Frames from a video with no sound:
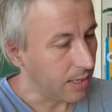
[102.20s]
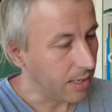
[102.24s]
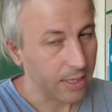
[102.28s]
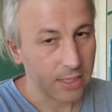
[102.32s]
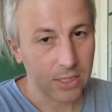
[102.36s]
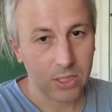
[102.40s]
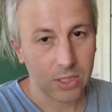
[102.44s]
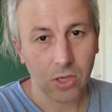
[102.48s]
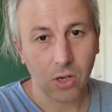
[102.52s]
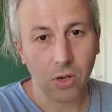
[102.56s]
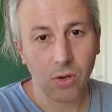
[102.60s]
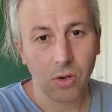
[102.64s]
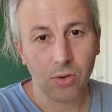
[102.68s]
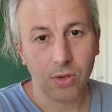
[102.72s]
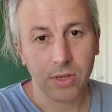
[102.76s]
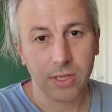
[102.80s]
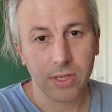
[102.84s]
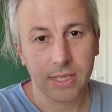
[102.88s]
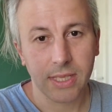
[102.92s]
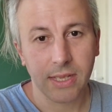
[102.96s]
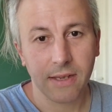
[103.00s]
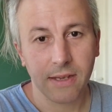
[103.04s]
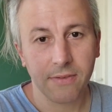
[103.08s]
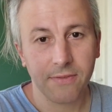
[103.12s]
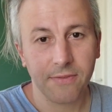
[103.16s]
So
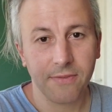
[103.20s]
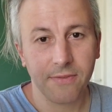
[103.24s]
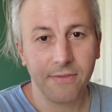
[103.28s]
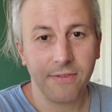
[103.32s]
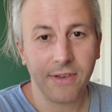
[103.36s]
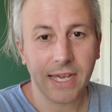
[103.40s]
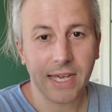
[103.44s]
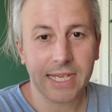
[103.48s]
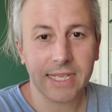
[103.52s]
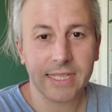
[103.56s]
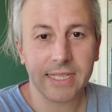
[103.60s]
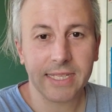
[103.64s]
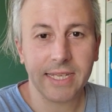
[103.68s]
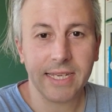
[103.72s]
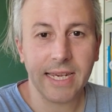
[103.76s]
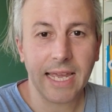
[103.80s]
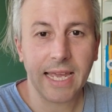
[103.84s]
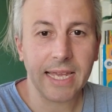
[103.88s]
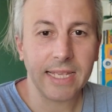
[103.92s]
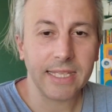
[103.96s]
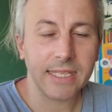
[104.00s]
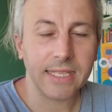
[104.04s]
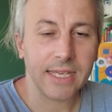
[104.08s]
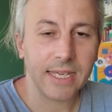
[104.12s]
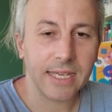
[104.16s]
the
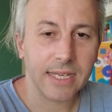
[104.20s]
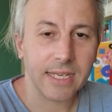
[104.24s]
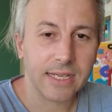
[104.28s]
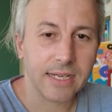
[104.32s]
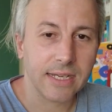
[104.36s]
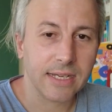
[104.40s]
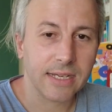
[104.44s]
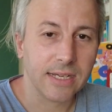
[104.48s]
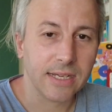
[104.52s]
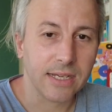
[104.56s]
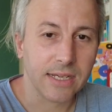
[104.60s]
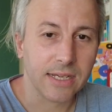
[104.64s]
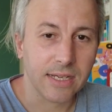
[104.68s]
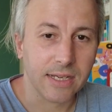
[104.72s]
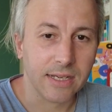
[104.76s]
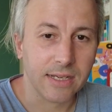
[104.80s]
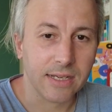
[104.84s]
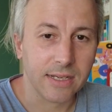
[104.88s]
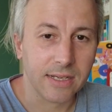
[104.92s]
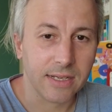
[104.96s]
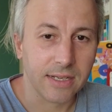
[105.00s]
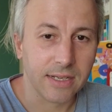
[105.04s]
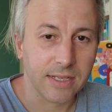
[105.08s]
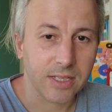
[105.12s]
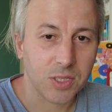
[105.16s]
vaccinating
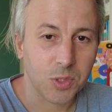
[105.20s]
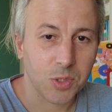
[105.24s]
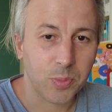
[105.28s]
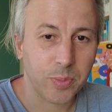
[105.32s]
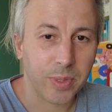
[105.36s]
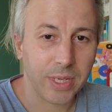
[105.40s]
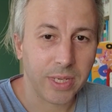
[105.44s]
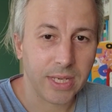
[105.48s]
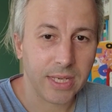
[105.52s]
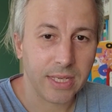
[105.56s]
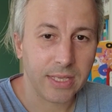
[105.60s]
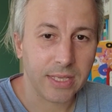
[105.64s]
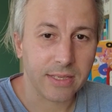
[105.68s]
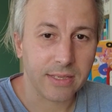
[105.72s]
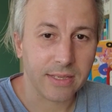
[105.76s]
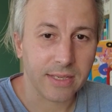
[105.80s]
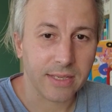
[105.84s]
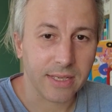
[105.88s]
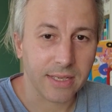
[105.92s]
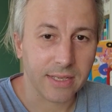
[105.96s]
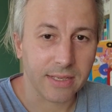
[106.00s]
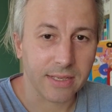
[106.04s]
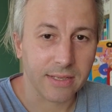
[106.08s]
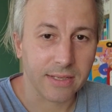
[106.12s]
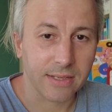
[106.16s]
speed
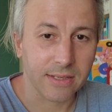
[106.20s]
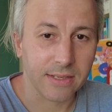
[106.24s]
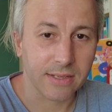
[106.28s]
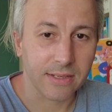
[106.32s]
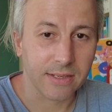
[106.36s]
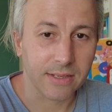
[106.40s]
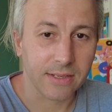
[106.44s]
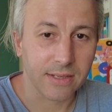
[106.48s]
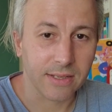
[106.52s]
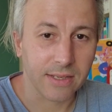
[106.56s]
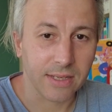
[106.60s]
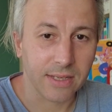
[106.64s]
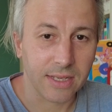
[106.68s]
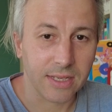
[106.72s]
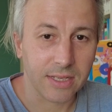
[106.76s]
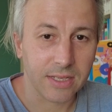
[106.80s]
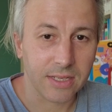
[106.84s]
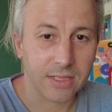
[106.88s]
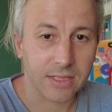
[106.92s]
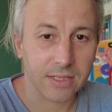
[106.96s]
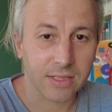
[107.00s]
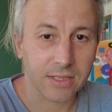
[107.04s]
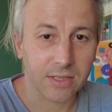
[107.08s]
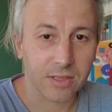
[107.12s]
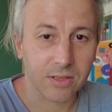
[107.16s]

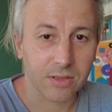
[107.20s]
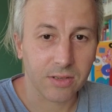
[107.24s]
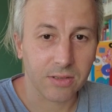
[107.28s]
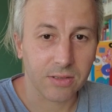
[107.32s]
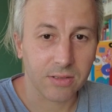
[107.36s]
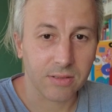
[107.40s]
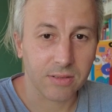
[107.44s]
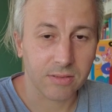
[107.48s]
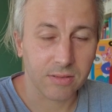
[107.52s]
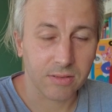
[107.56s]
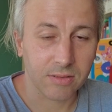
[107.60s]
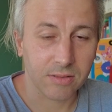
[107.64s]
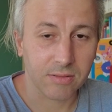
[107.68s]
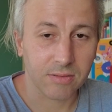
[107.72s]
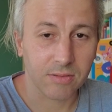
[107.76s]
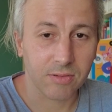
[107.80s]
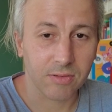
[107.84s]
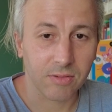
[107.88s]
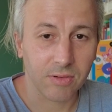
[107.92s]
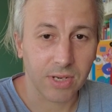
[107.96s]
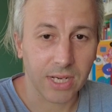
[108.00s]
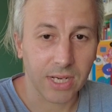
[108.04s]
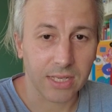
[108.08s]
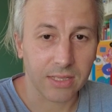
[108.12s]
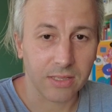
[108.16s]
is
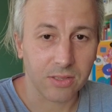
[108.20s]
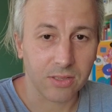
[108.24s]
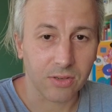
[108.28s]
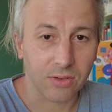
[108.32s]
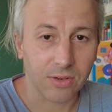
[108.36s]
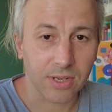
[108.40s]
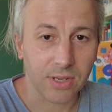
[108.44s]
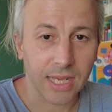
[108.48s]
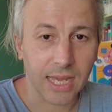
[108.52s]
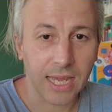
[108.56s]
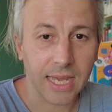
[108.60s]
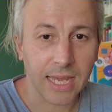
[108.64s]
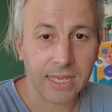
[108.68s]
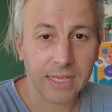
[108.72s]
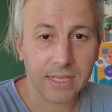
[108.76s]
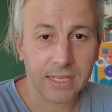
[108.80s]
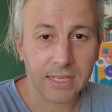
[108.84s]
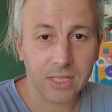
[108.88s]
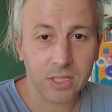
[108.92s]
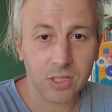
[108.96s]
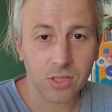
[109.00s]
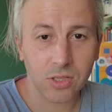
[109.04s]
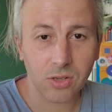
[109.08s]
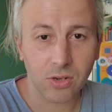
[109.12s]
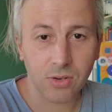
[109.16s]
quite okay in
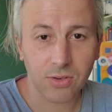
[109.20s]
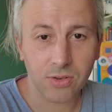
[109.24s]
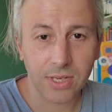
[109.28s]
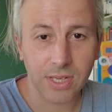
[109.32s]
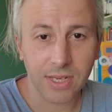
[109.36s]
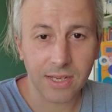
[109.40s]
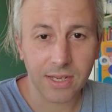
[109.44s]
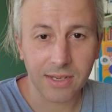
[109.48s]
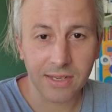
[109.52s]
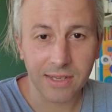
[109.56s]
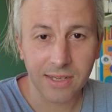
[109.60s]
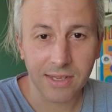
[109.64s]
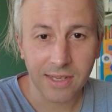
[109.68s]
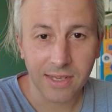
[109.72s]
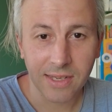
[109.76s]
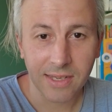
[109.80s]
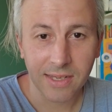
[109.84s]
Estonia.